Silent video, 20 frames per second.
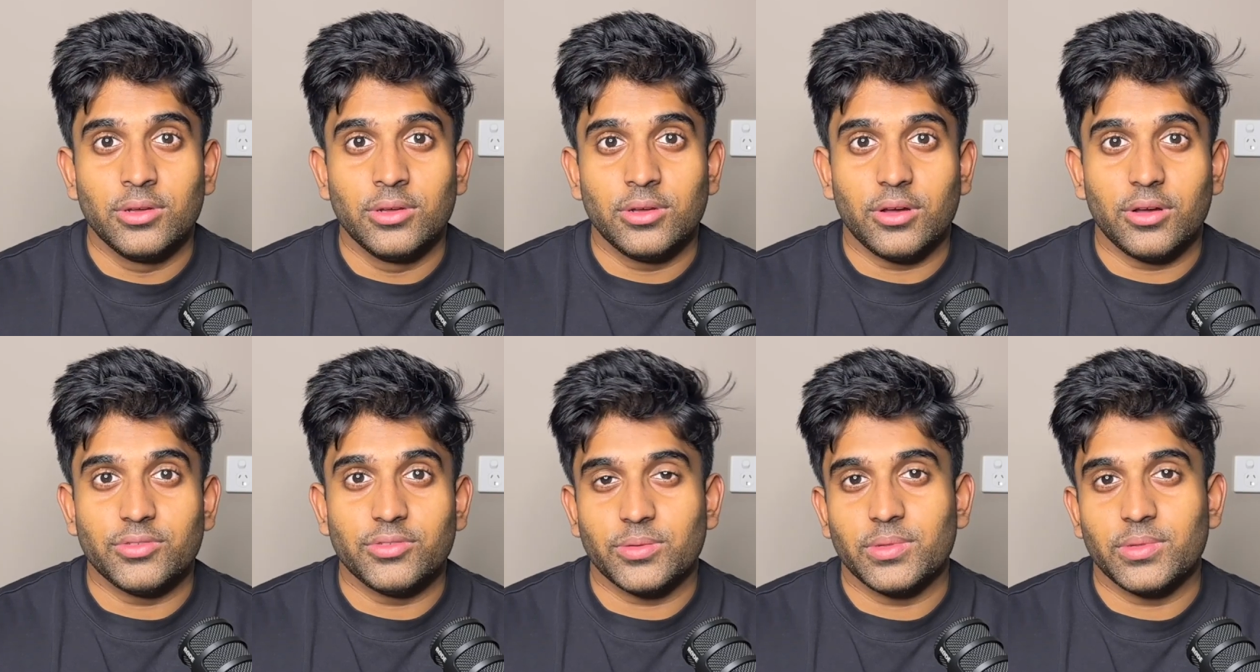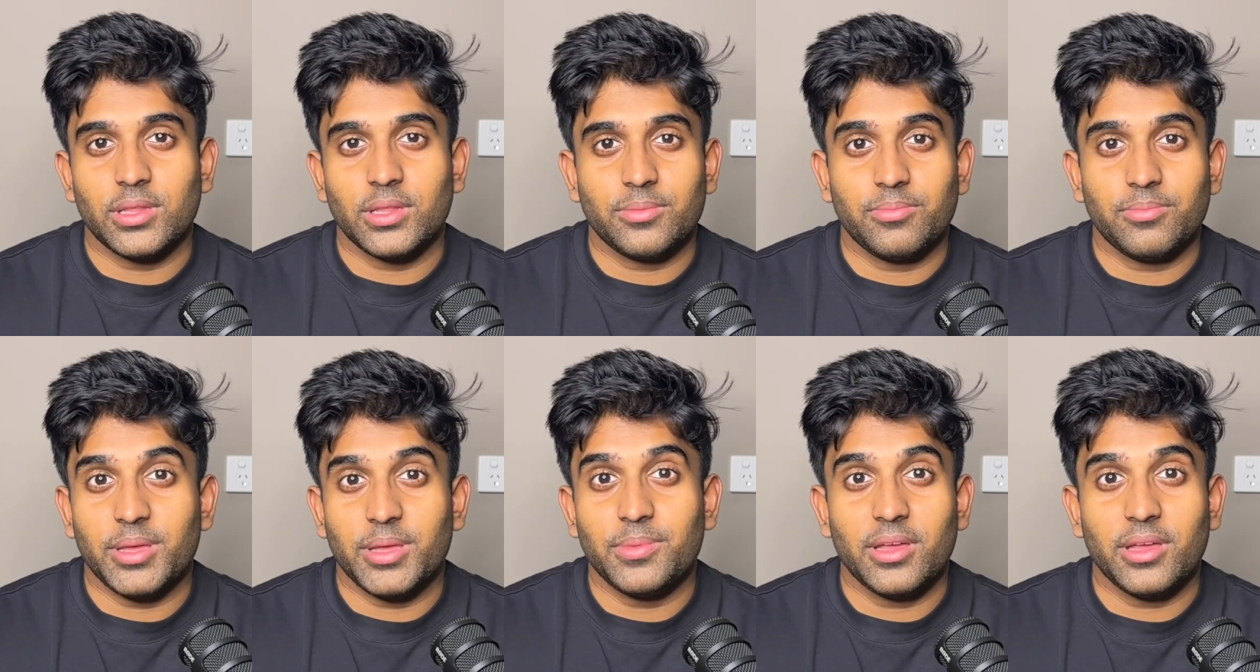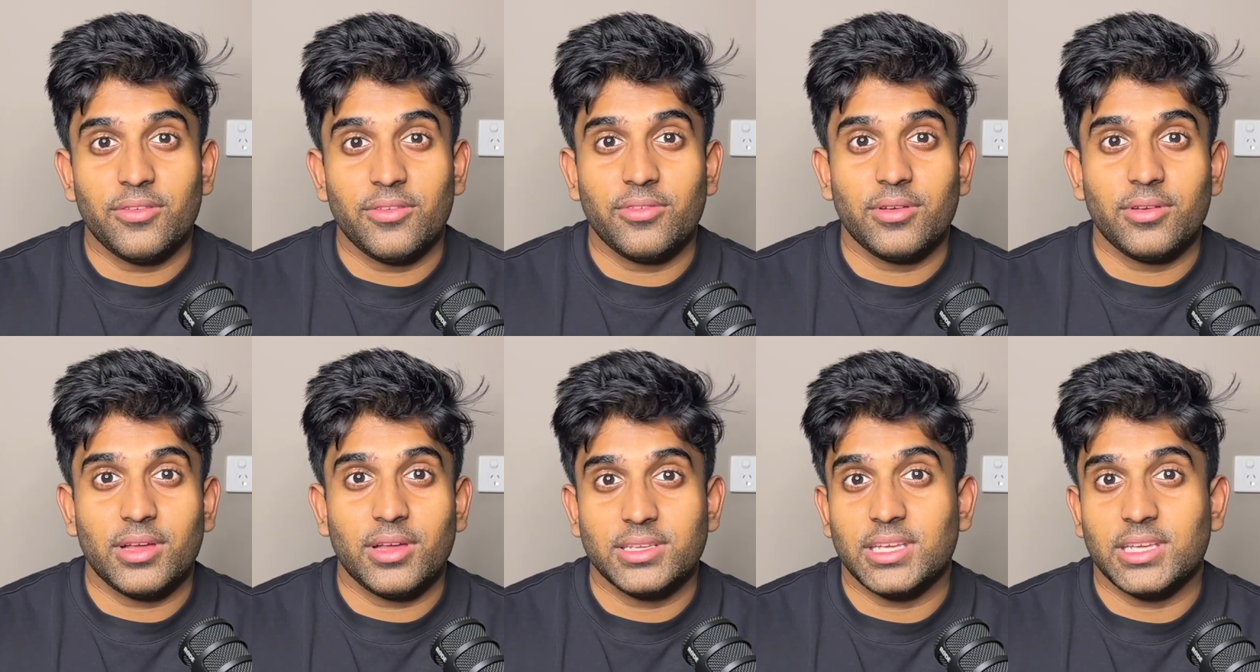of something that maybe
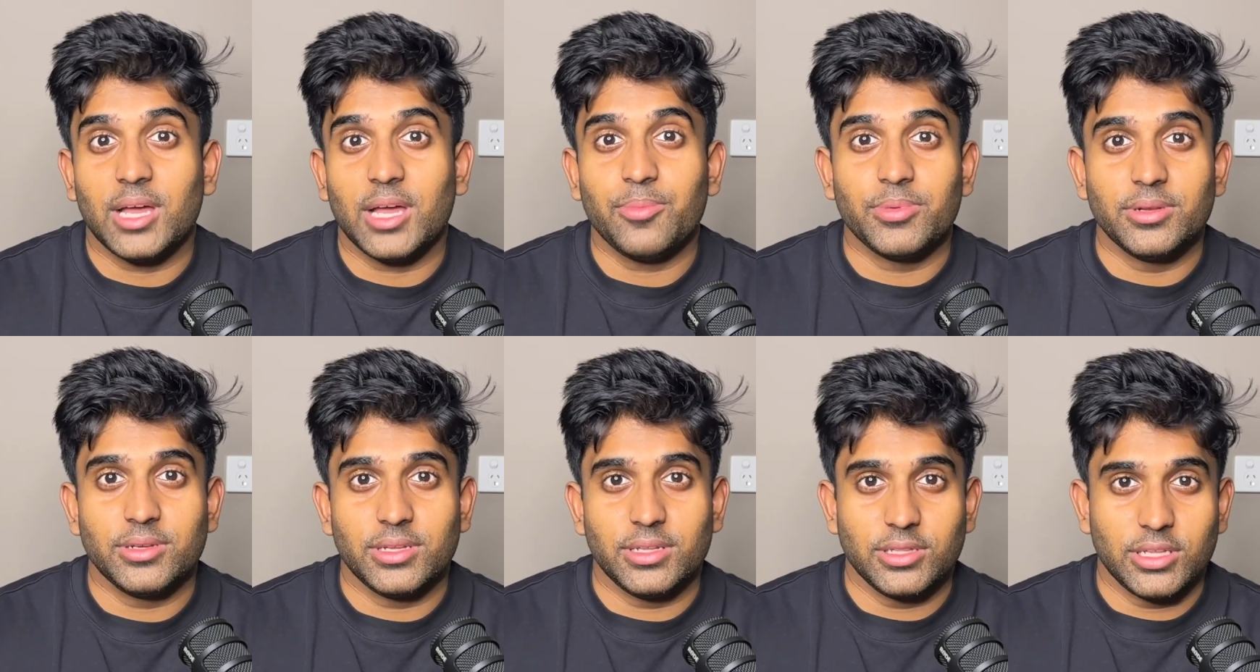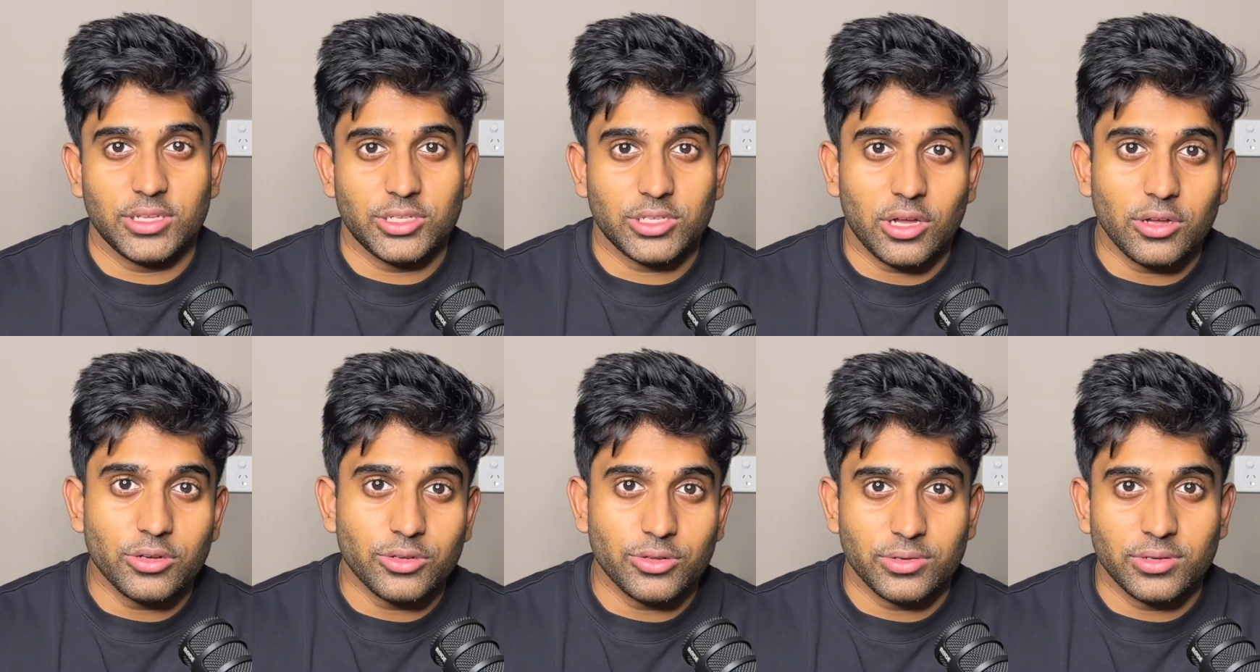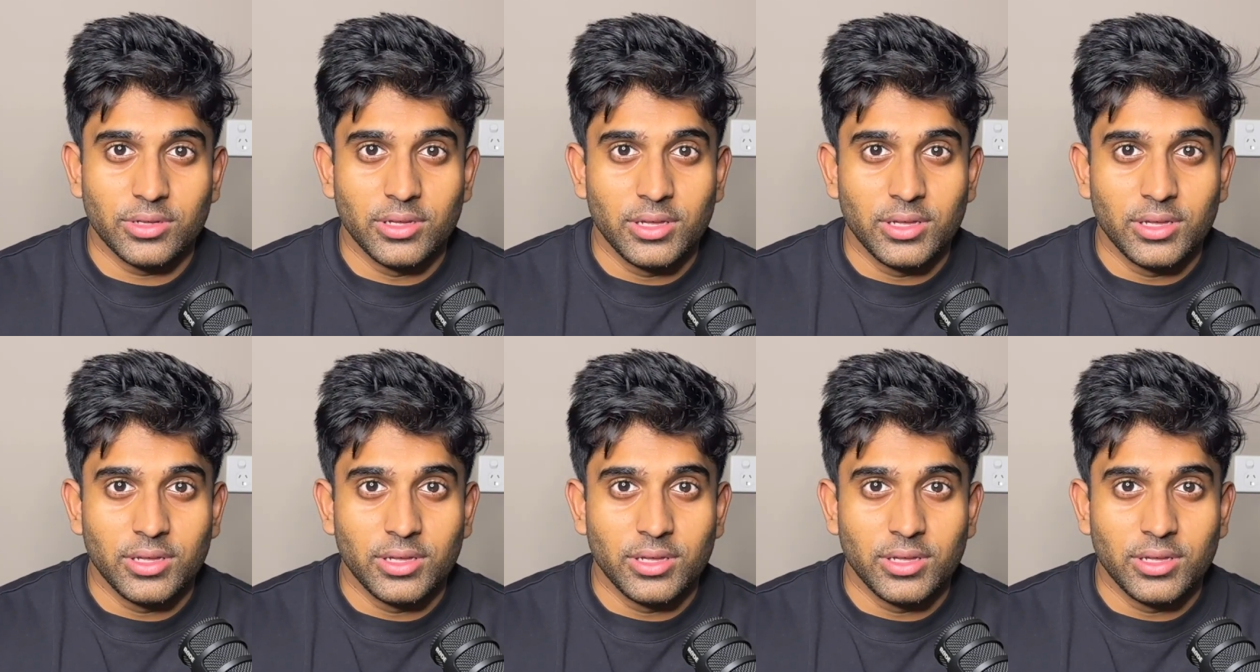has happened in their childhood.